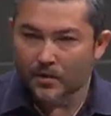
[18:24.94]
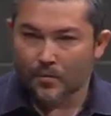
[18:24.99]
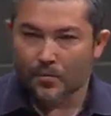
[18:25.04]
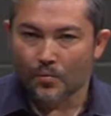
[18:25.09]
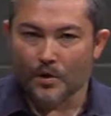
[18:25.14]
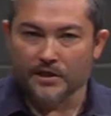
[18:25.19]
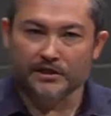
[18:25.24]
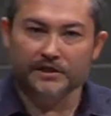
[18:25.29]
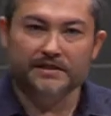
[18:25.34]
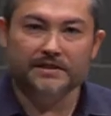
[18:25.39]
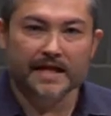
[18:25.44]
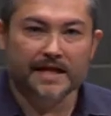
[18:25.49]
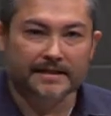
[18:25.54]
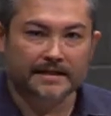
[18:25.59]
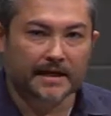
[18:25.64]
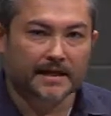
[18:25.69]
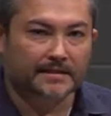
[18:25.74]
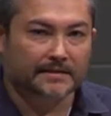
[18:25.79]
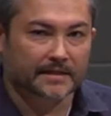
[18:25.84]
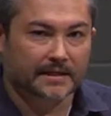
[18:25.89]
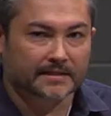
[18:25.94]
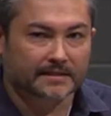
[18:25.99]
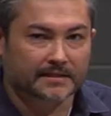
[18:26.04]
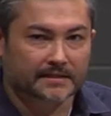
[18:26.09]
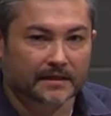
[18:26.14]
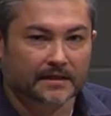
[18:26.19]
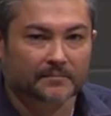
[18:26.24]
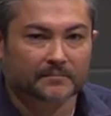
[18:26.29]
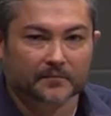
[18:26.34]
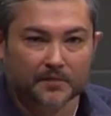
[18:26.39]
When you take that
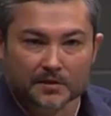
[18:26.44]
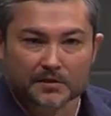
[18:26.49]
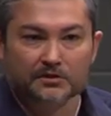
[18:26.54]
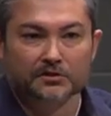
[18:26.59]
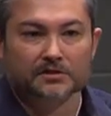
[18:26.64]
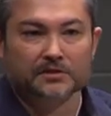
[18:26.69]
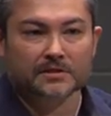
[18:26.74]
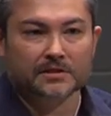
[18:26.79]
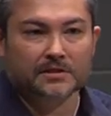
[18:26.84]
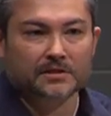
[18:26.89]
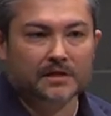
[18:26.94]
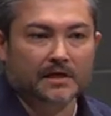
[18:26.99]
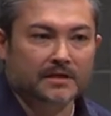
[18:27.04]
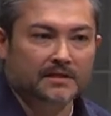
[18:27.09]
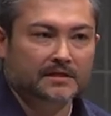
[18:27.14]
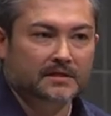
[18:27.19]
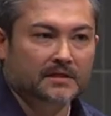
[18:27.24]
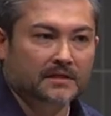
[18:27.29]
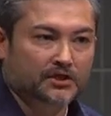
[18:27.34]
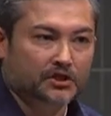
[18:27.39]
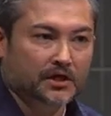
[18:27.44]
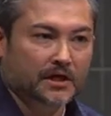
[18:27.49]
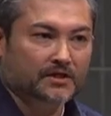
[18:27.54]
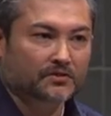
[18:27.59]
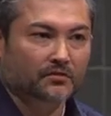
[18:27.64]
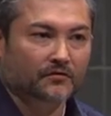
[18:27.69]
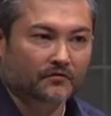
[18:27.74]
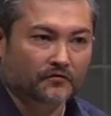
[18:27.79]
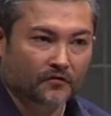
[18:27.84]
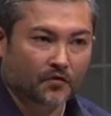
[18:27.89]
data, because it's in a
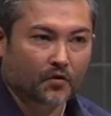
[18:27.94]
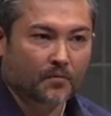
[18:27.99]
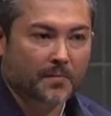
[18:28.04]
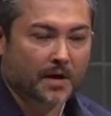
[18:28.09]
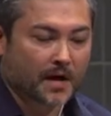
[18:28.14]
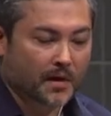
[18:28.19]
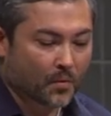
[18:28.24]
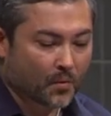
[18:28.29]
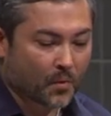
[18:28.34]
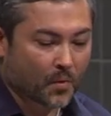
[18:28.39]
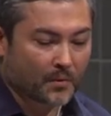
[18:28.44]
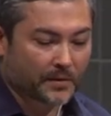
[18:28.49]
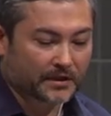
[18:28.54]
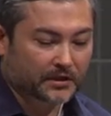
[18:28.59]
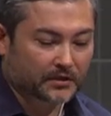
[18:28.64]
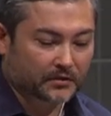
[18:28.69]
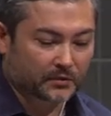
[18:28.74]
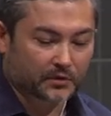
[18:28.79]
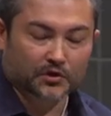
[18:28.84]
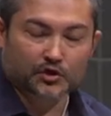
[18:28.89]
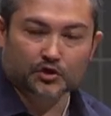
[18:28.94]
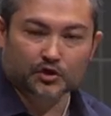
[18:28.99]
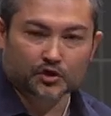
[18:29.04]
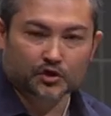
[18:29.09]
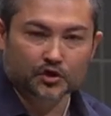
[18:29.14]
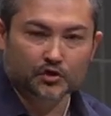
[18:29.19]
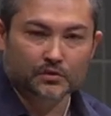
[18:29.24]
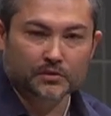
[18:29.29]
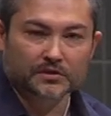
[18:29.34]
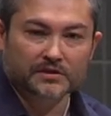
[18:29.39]
JSON format, what we could
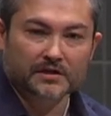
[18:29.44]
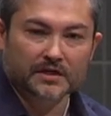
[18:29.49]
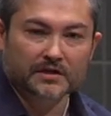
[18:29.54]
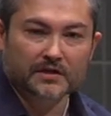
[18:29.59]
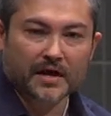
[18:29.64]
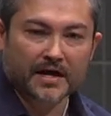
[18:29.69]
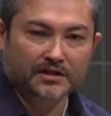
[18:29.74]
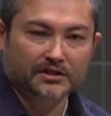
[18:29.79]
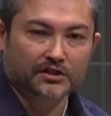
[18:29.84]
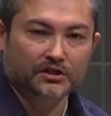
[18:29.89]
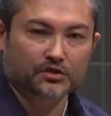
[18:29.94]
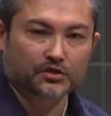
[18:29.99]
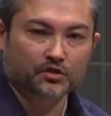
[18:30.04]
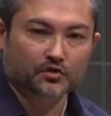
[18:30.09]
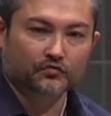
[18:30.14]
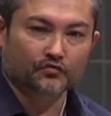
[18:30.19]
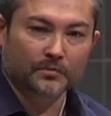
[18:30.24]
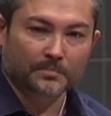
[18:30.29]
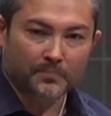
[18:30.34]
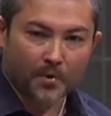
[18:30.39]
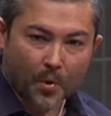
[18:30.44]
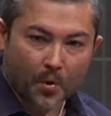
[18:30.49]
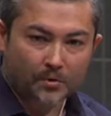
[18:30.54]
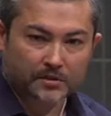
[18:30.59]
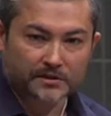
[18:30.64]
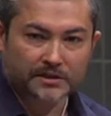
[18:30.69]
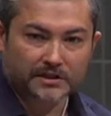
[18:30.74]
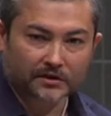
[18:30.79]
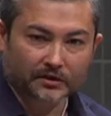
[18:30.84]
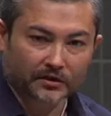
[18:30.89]
do is then actually do
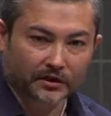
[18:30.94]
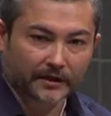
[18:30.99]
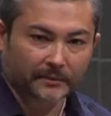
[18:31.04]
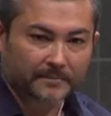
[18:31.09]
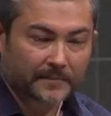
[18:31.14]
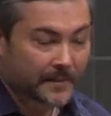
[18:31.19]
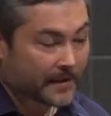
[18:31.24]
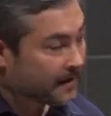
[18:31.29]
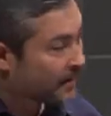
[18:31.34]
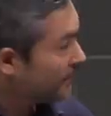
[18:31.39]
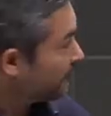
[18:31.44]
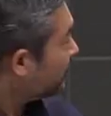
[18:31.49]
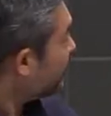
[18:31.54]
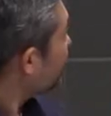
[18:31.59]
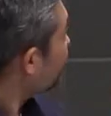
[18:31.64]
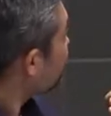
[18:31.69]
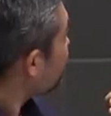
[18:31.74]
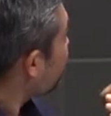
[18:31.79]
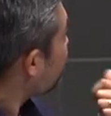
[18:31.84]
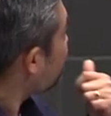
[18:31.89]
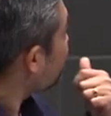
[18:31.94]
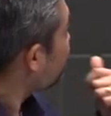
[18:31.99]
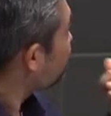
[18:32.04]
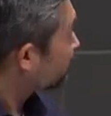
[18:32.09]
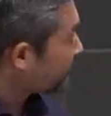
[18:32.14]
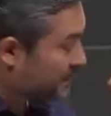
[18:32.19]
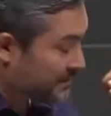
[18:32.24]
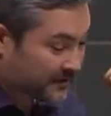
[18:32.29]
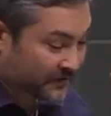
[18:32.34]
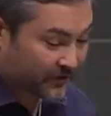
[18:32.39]
reporting on it. Unfortunately,
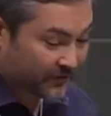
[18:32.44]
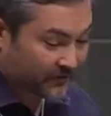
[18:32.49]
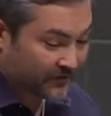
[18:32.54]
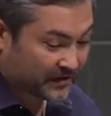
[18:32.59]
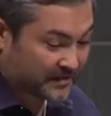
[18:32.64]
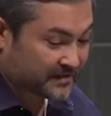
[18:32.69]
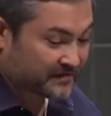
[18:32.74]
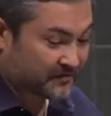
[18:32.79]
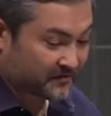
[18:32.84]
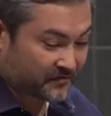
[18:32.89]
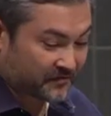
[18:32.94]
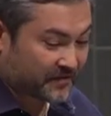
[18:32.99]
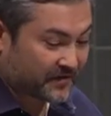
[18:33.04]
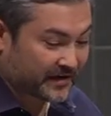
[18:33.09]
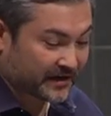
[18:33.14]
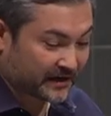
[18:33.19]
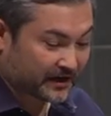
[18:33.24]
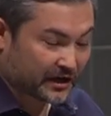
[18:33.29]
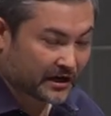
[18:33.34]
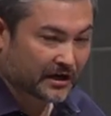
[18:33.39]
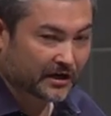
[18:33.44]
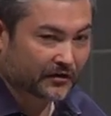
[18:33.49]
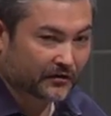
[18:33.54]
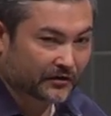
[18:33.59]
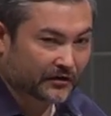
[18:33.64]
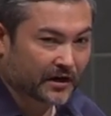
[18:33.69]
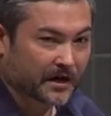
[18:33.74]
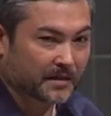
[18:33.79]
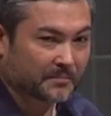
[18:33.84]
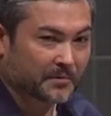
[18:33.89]
it's very unclear
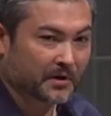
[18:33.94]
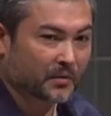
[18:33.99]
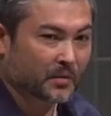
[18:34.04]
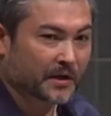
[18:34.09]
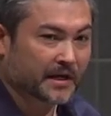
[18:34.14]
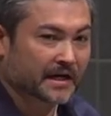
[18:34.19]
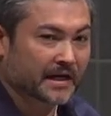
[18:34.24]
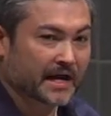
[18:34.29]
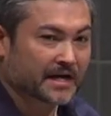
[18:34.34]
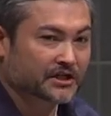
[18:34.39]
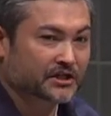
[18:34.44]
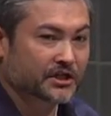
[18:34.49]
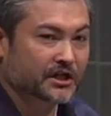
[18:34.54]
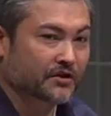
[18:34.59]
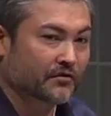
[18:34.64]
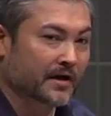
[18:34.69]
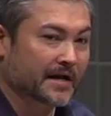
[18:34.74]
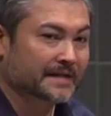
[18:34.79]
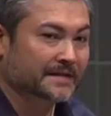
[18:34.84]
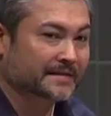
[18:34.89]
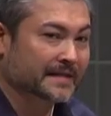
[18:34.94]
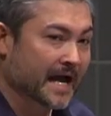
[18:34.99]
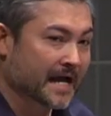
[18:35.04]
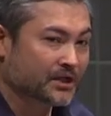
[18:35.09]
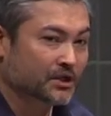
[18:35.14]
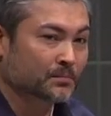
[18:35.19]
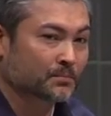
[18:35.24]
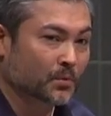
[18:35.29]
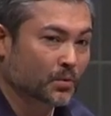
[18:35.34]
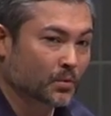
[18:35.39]
on here, but we could actually create
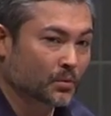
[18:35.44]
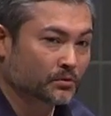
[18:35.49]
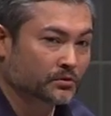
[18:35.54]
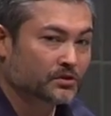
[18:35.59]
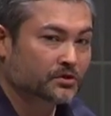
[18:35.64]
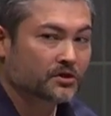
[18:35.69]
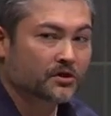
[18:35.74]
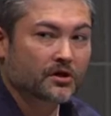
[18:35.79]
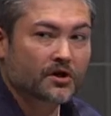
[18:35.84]
dashboards